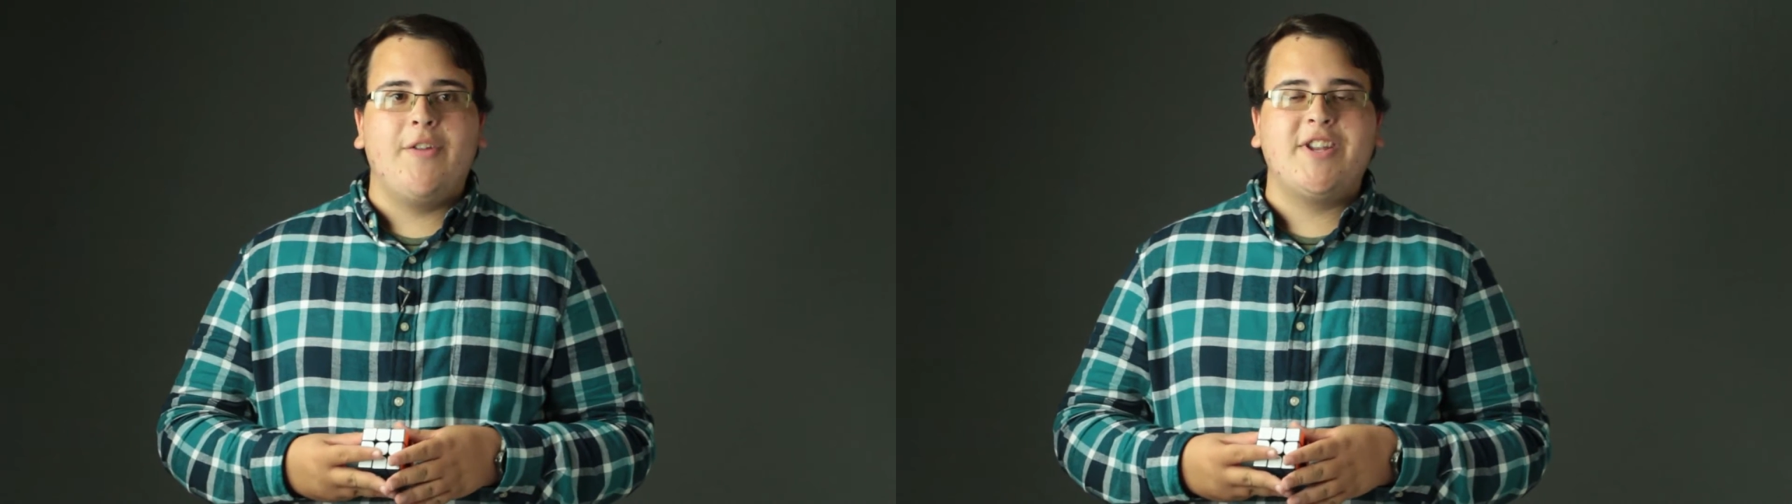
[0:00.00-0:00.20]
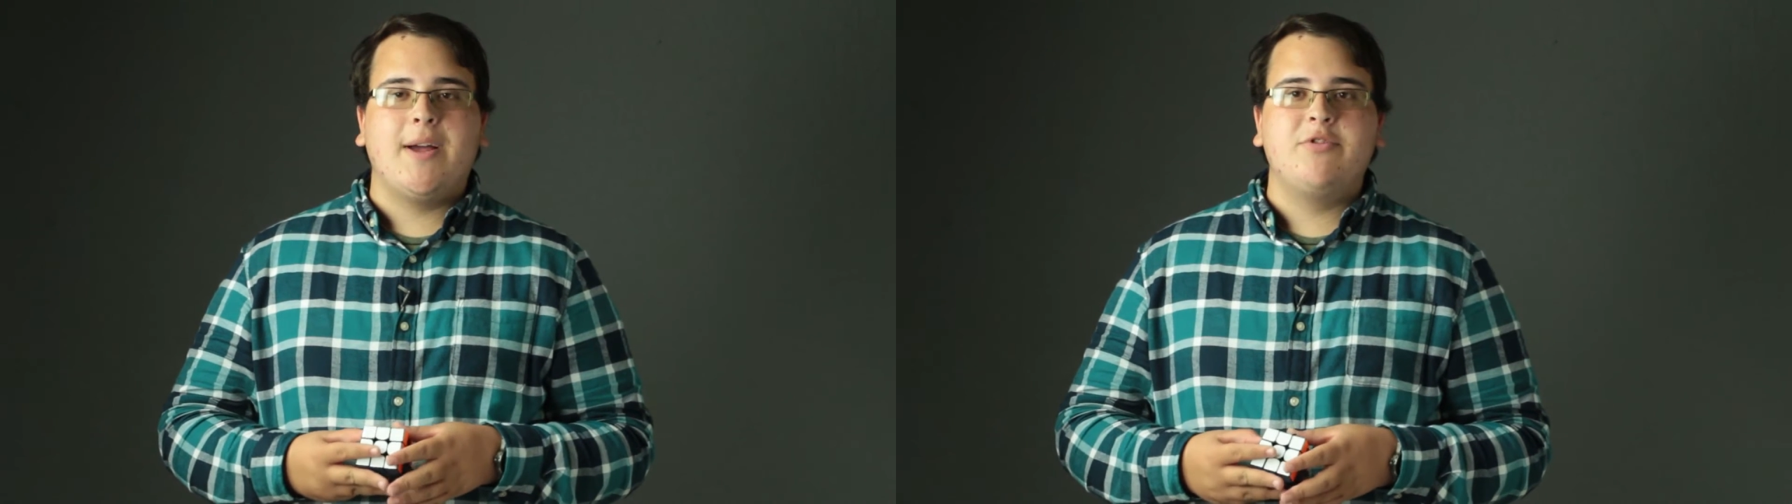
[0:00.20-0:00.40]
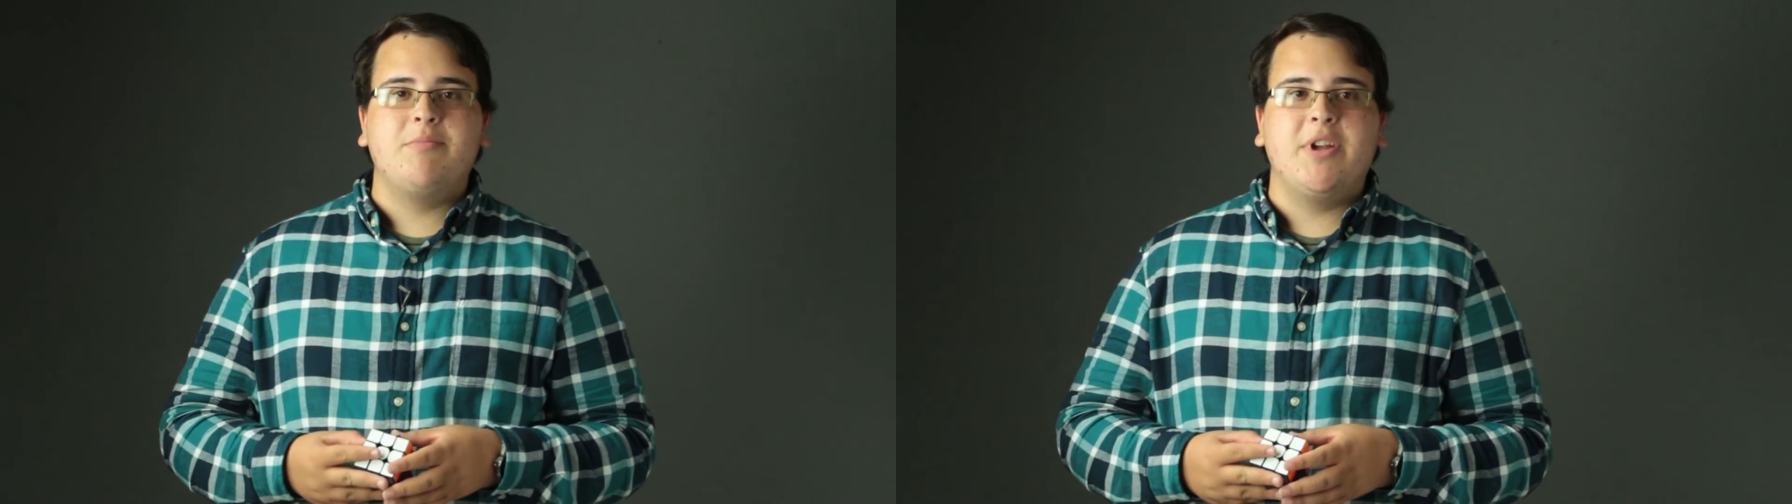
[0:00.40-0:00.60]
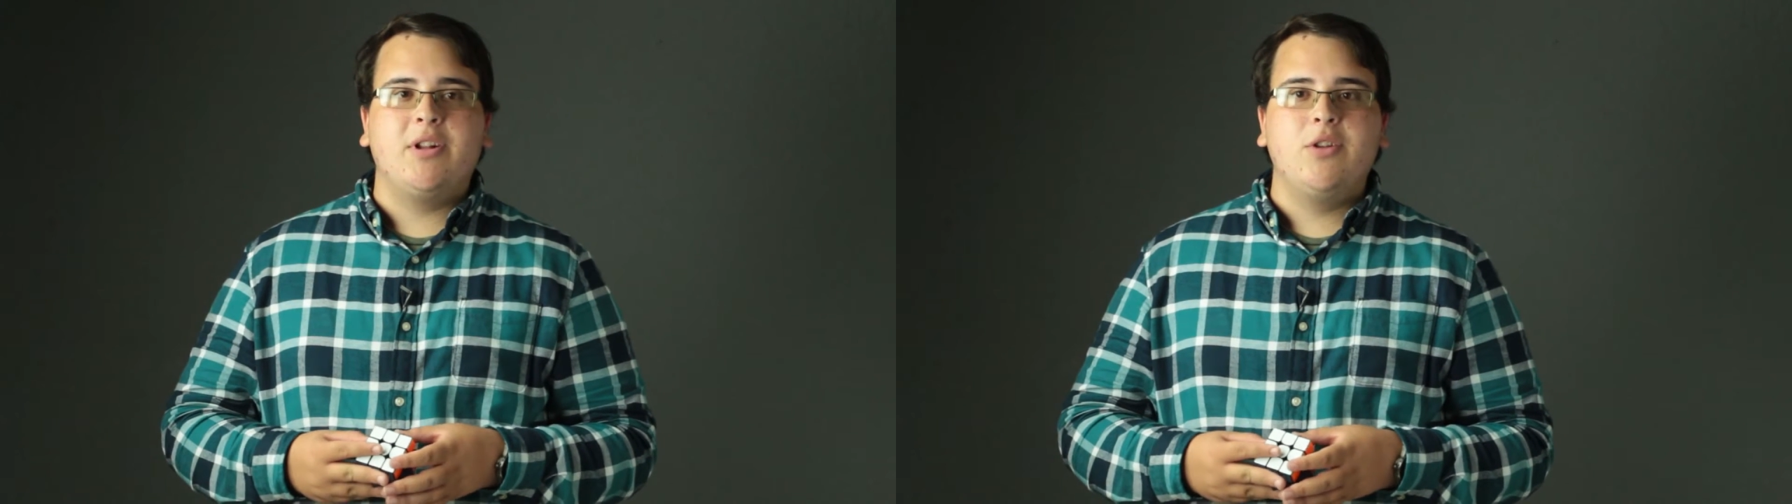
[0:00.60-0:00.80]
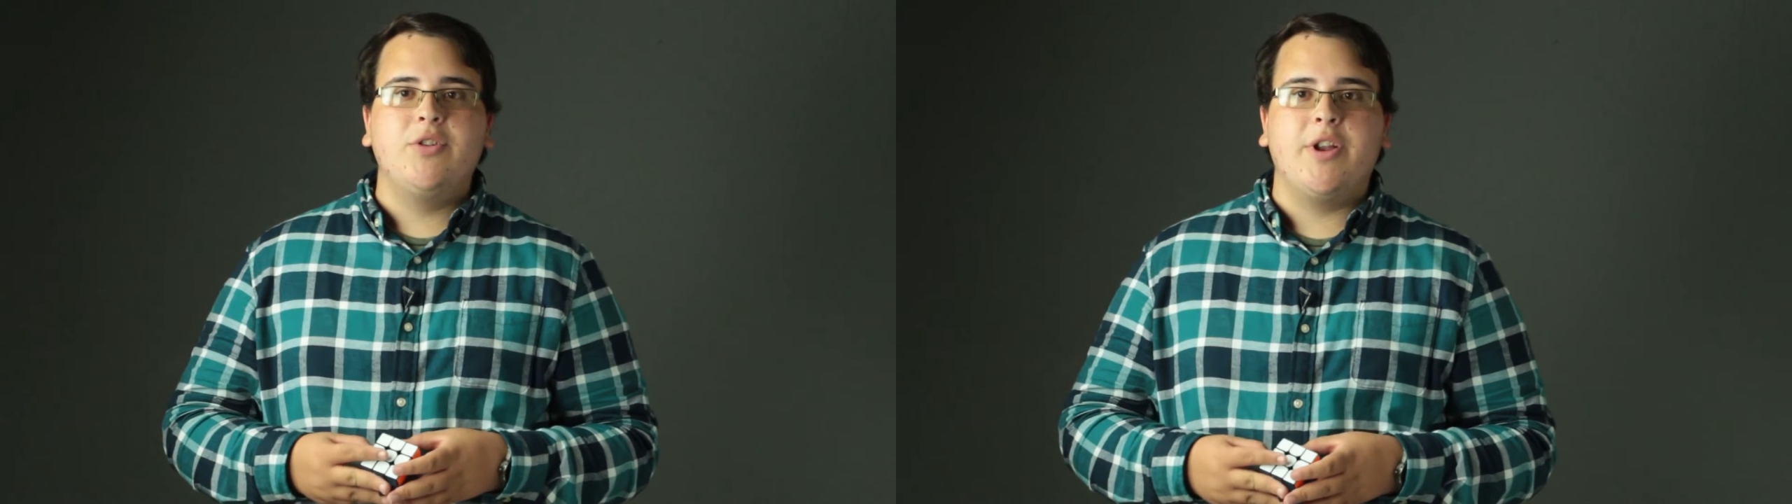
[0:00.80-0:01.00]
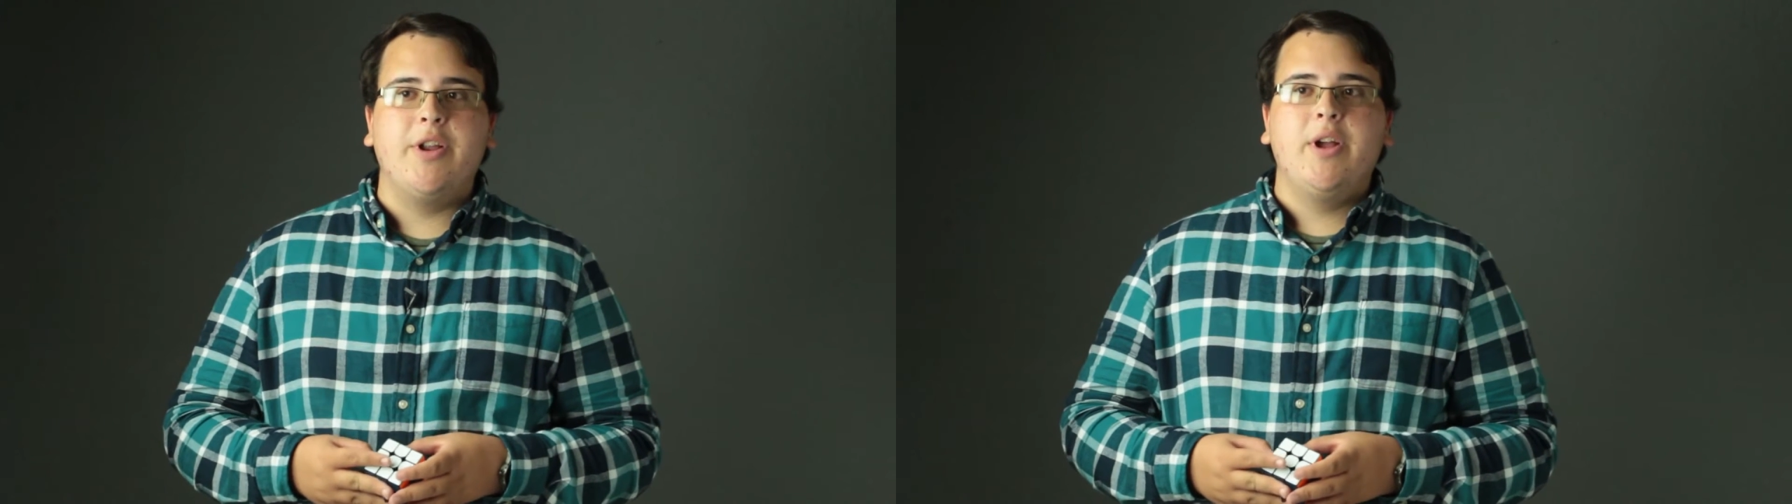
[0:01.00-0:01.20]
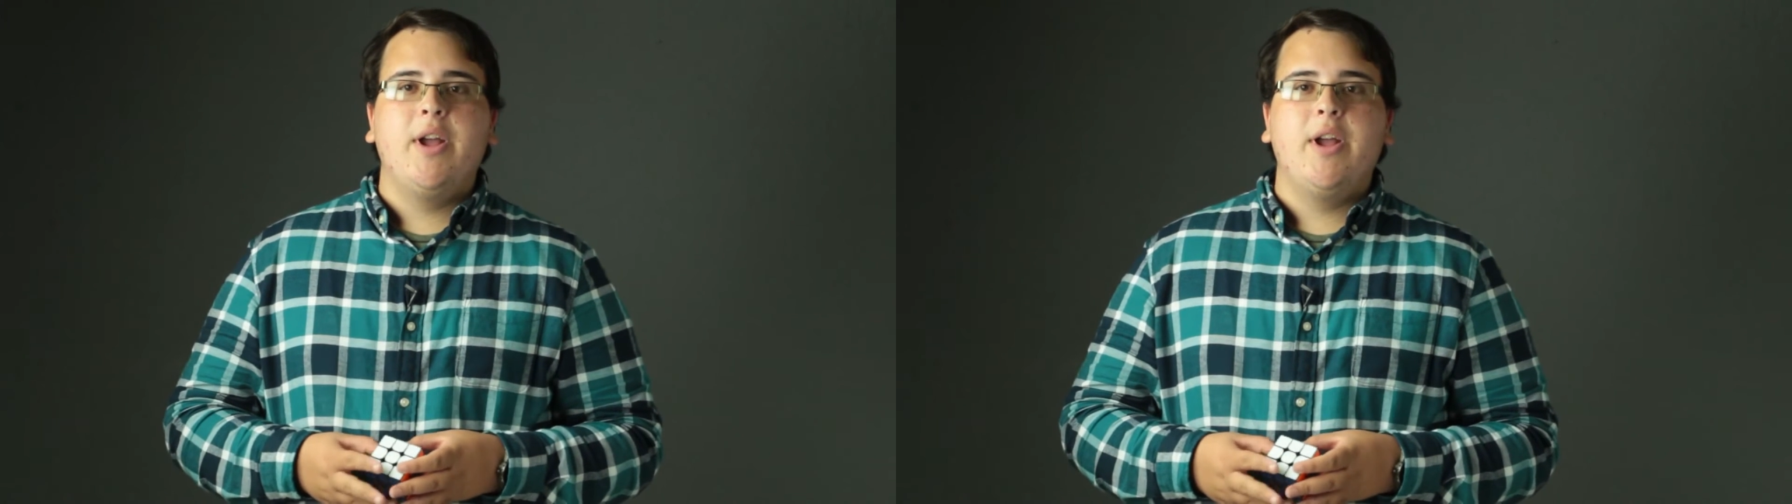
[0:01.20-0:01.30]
That time should be included.